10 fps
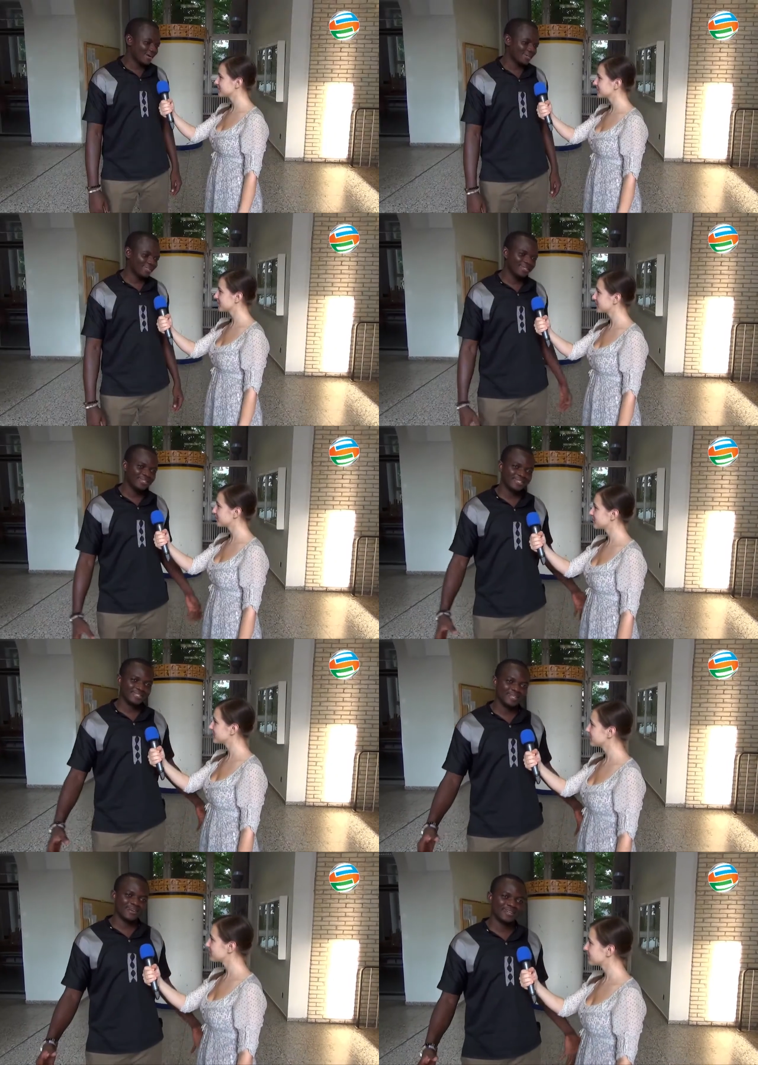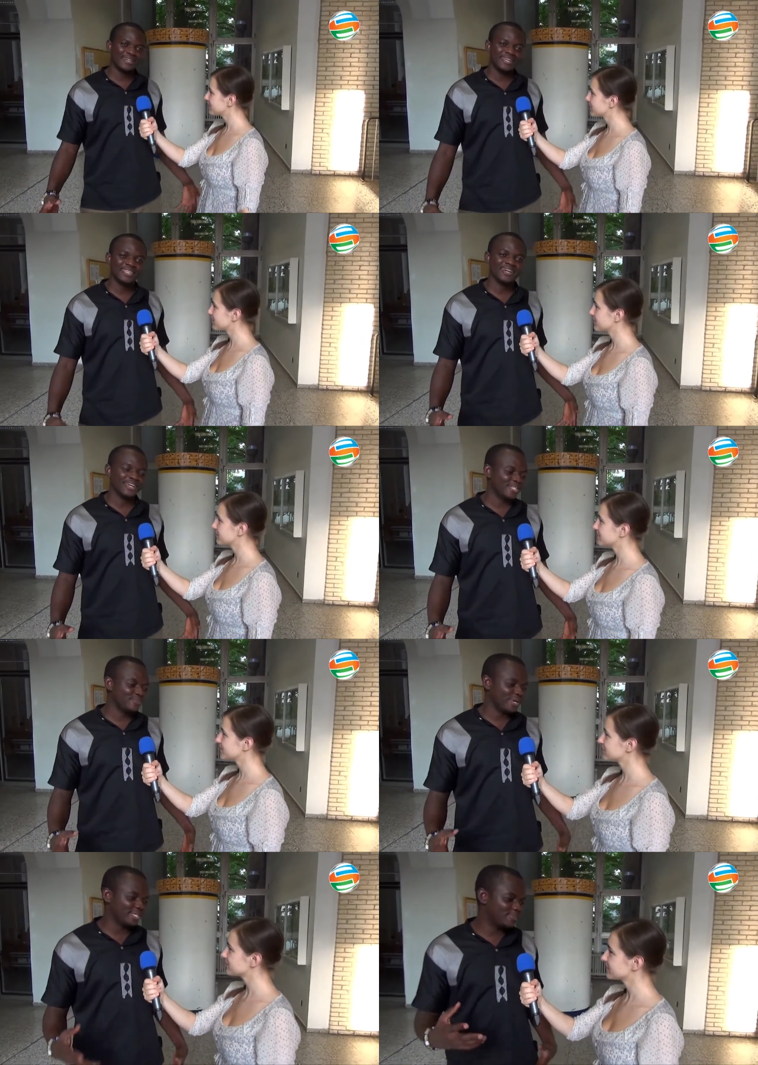Speaker 1: I think now the digital
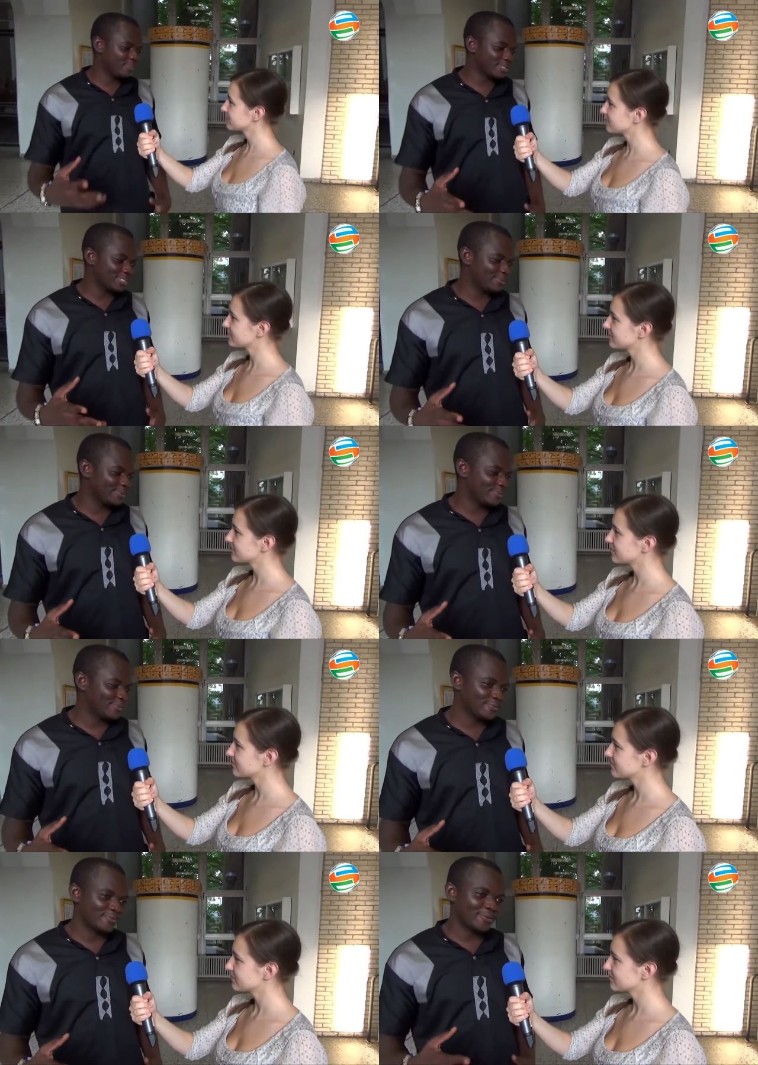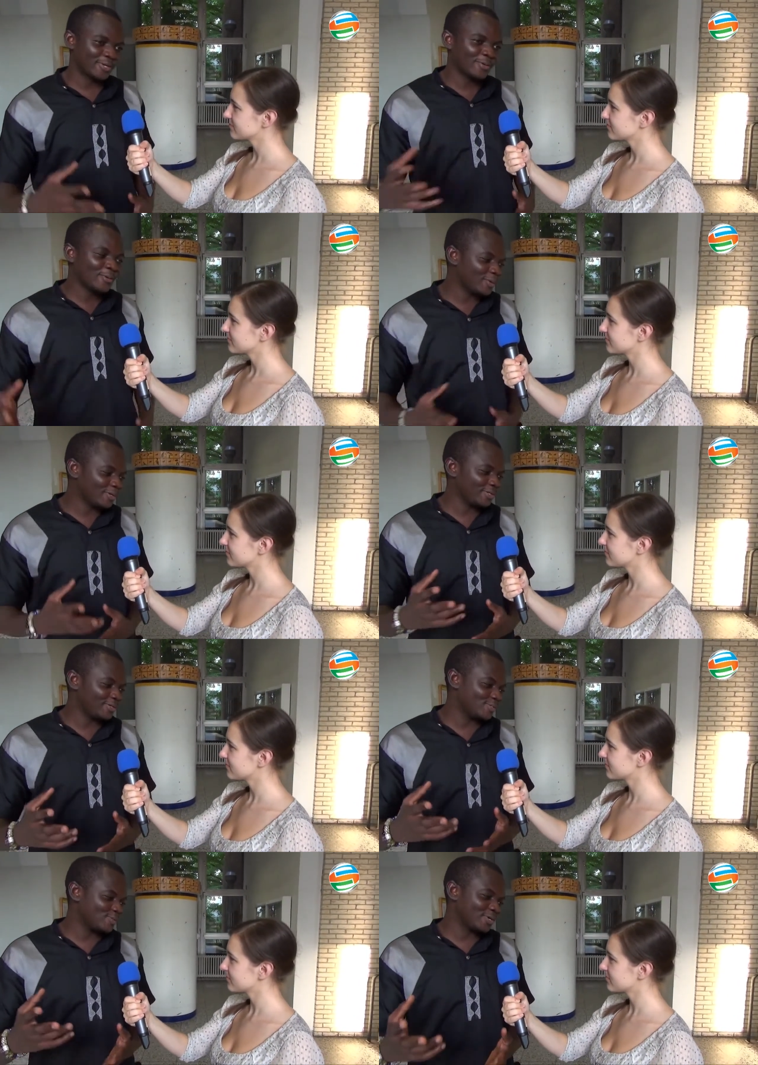age makes it possible for the whole
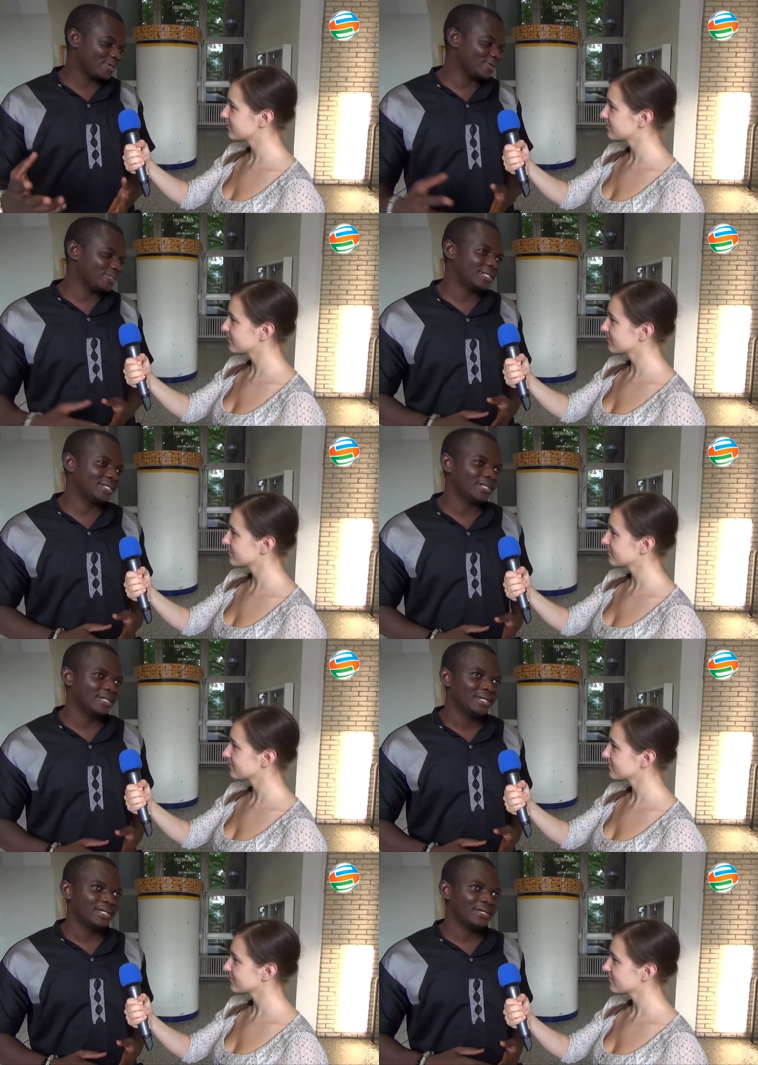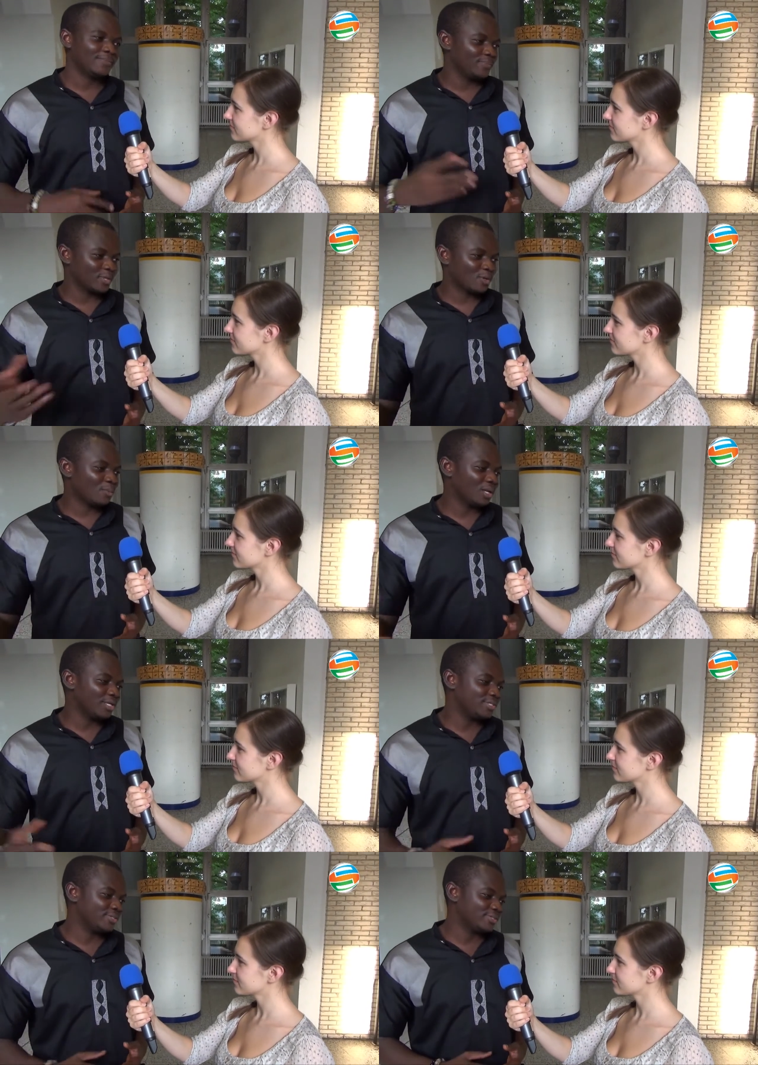world you know, to work on uh, um,
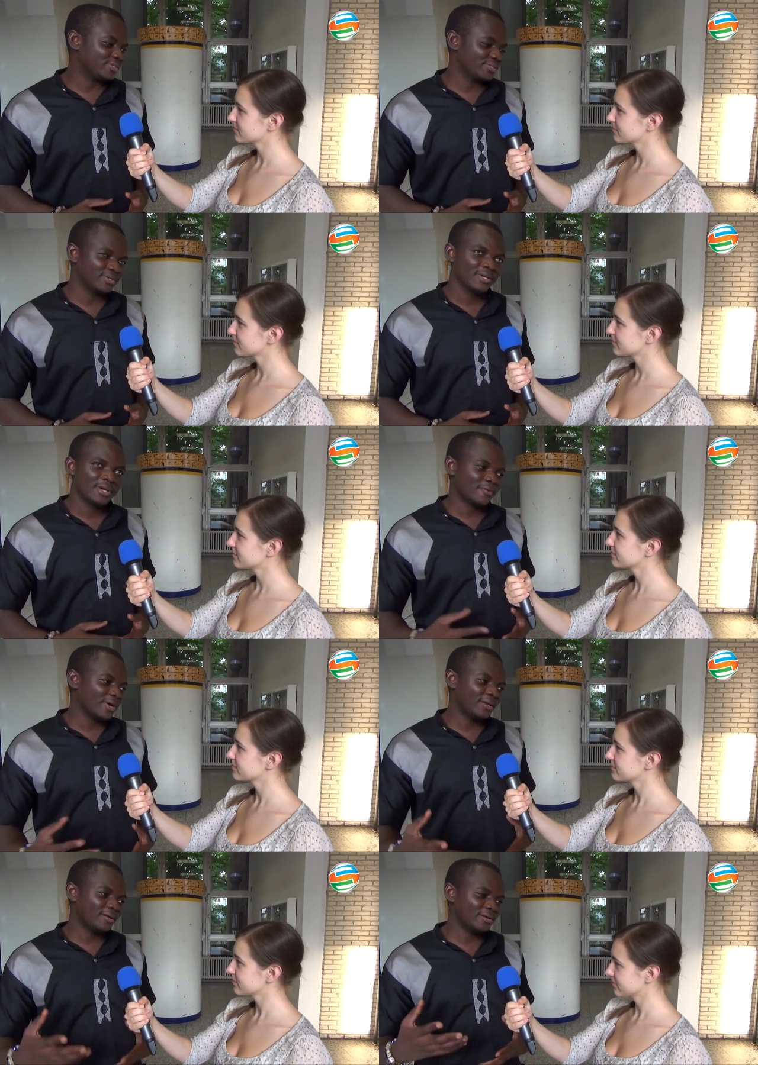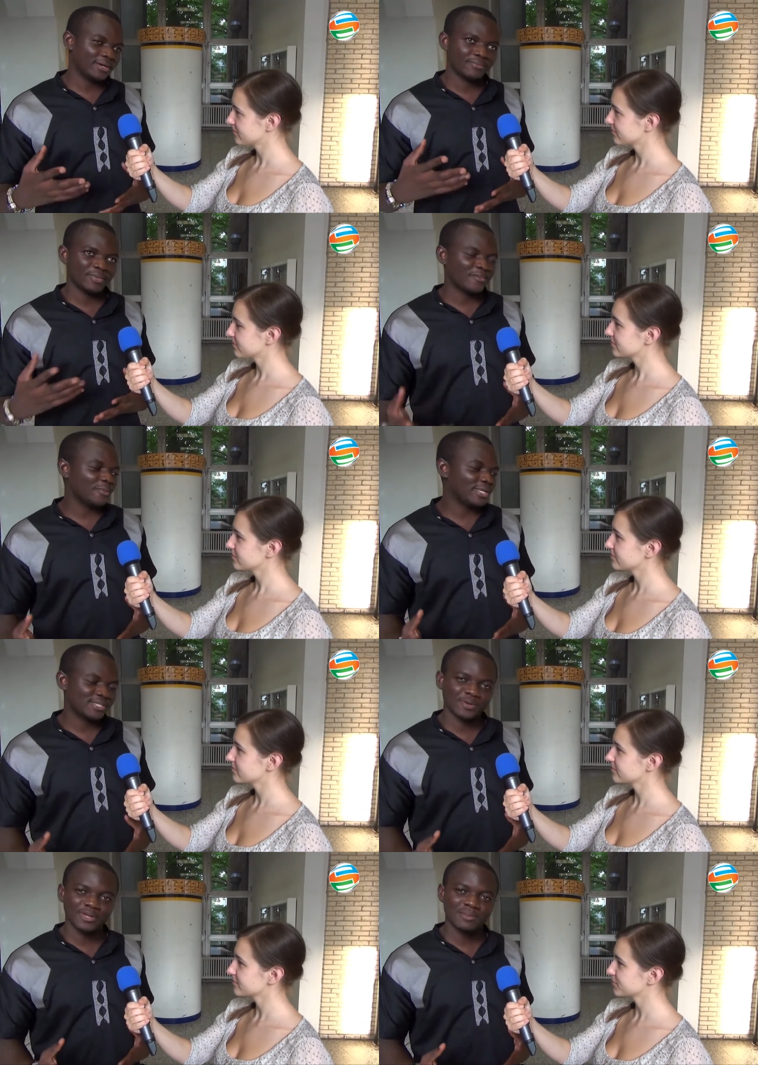global issues. Right now, um,
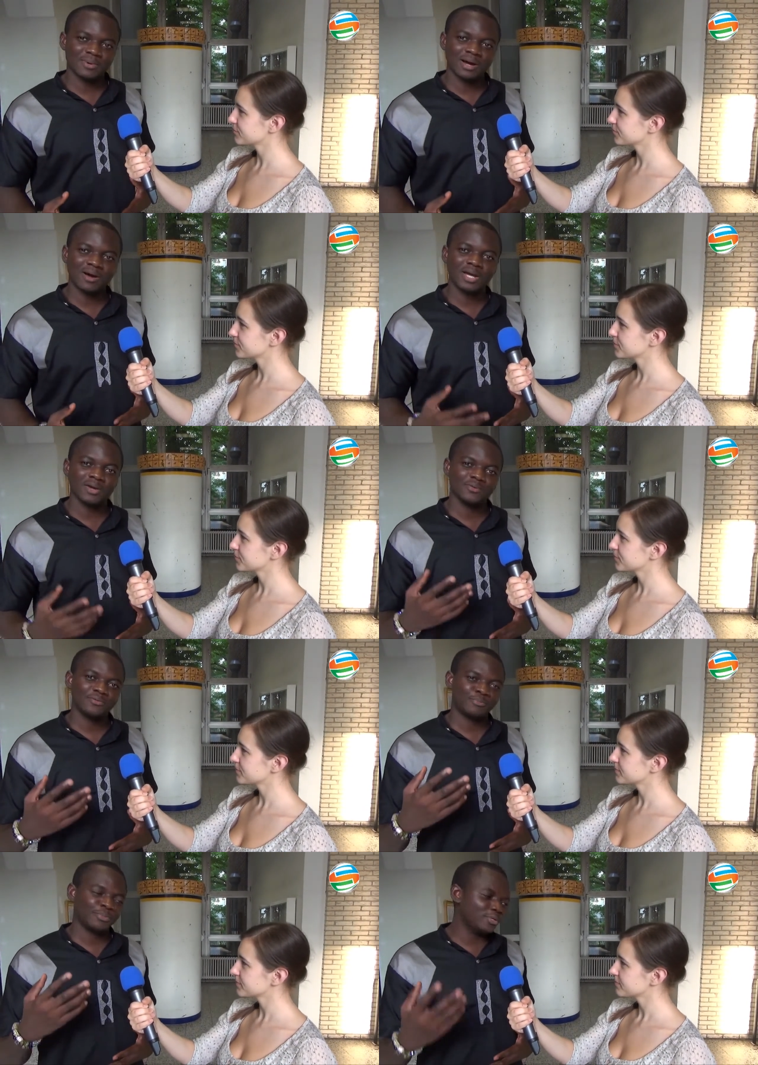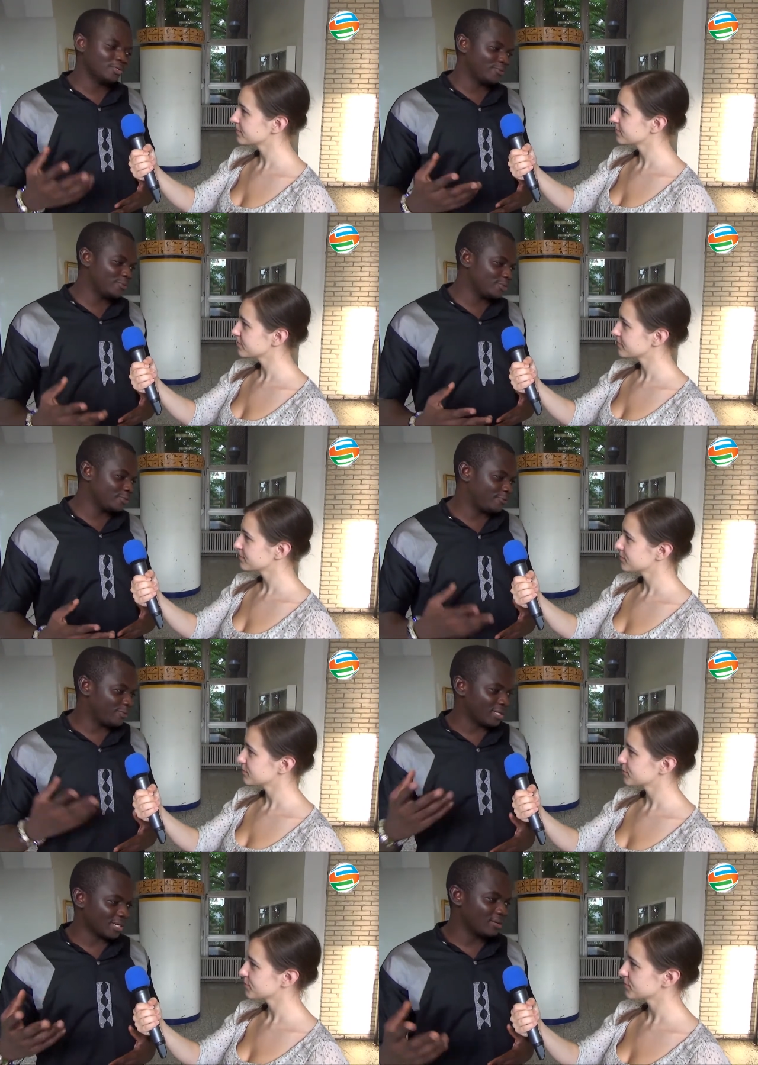everybody's talking about how can we produce food to
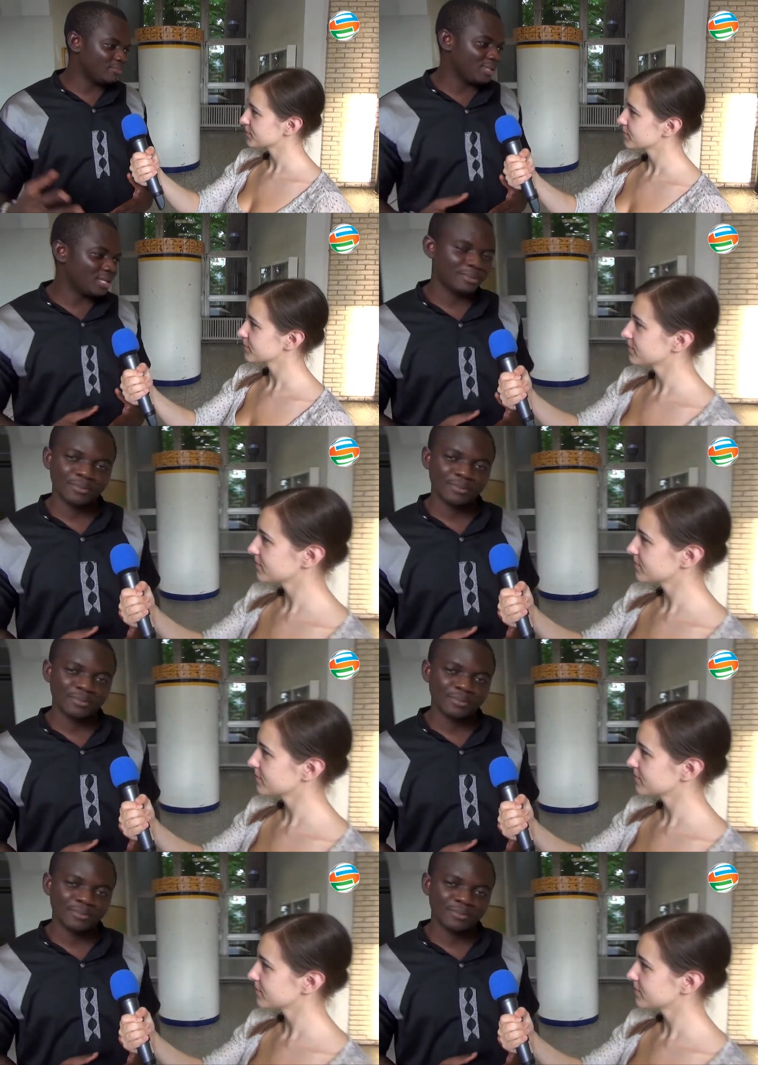feed the 9 billion